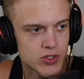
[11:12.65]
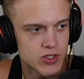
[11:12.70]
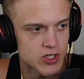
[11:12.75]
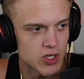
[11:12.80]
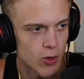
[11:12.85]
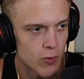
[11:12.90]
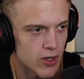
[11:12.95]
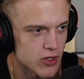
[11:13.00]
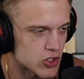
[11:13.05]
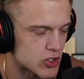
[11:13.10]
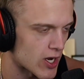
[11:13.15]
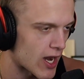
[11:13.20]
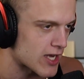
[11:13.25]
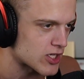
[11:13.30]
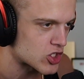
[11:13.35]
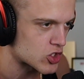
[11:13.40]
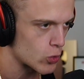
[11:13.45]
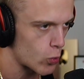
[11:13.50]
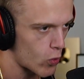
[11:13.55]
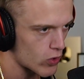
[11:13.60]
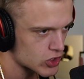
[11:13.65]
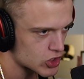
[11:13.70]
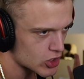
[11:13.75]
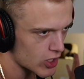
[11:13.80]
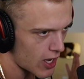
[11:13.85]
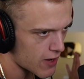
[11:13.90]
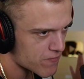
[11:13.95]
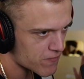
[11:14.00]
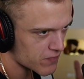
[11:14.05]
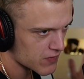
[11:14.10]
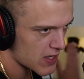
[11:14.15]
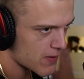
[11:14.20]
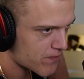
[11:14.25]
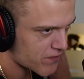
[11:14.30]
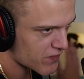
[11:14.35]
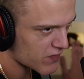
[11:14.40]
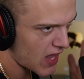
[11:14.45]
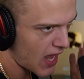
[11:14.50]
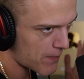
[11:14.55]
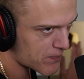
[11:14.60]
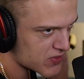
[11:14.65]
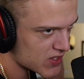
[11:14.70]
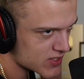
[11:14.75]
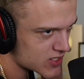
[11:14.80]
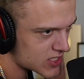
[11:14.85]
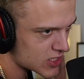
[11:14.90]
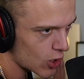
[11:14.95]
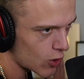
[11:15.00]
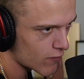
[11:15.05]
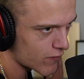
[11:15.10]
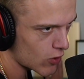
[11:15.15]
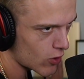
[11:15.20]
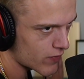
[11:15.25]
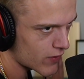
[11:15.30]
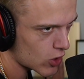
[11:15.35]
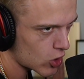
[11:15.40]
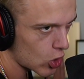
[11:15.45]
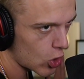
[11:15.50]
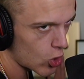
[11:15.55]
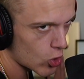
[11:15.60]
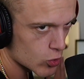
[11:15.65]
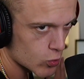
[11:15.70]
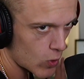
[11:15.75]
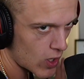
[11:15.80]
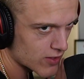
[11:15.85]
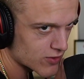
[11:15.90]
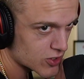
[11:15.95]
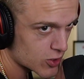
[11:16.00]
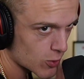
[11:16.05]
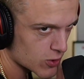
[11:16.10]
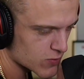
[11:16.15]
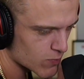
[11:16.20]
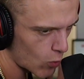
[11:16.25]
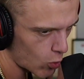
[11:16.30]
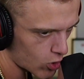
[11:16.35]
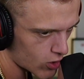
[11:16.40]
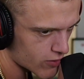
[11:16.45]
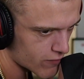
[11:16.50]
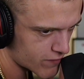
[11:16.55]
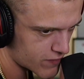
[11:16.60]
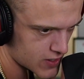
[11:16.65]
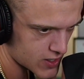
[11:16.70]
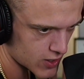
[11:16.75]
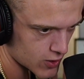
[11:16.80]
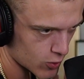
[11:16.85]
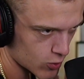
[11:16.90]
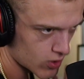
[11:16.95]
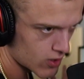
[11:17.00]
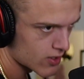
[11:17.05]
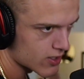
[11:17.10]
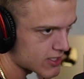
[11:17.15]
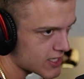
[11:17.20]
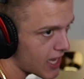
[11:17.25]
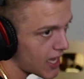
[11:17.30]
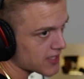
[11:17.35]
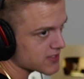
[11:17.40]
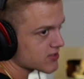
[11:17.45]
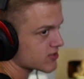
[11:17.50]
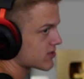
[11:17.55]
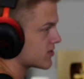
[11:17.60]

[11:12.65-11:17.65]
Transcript: So should I should I flip flop the silver and the gold one so it's more in view? Yes.